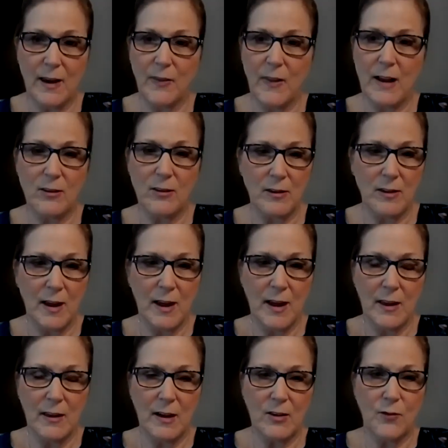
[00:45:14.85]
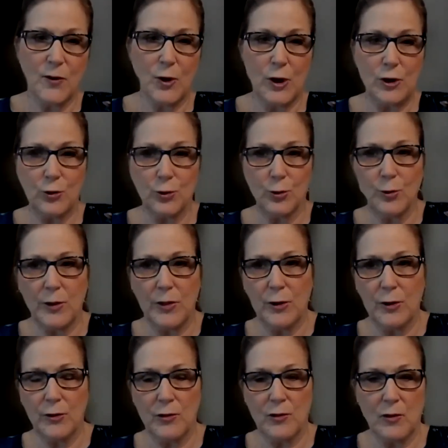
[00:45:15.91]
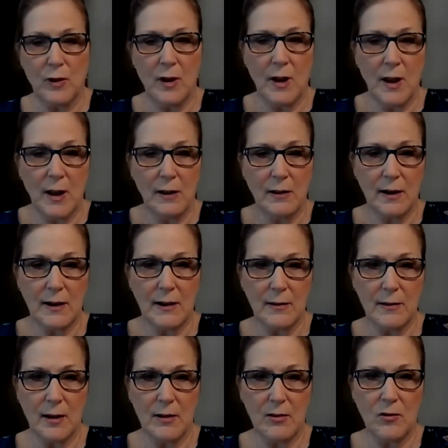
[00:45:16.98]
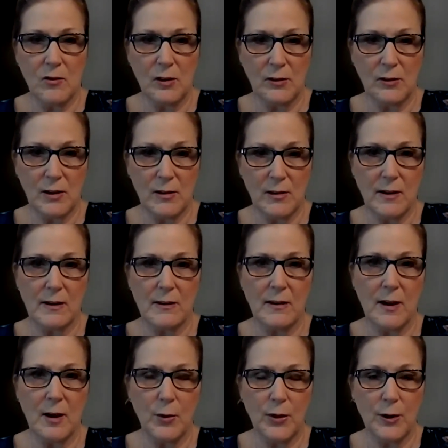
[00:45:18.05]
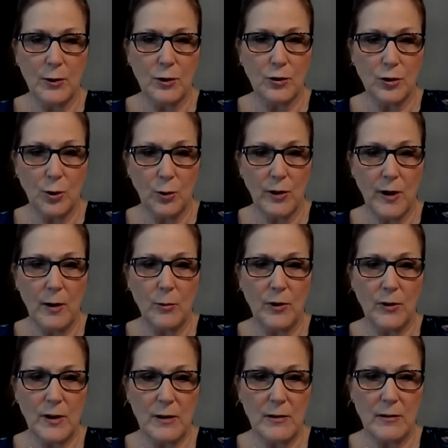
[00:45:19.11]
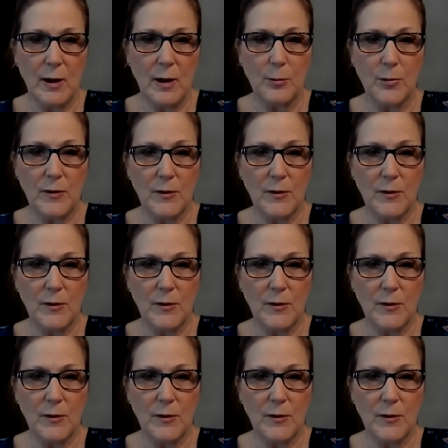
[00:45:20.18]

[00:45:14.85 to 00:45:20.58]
and that's that's very true. And there's, like I said, statistics out there to show that with ESOP.